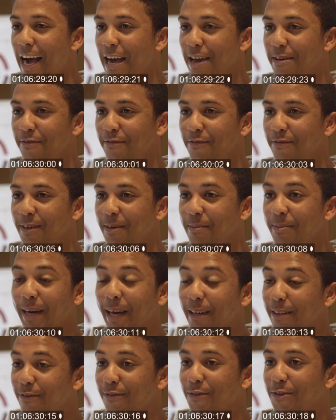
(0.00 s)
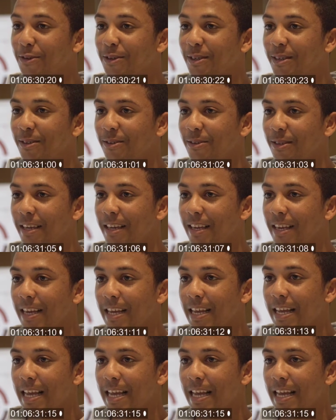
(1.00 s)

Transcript: I have a brighter future today.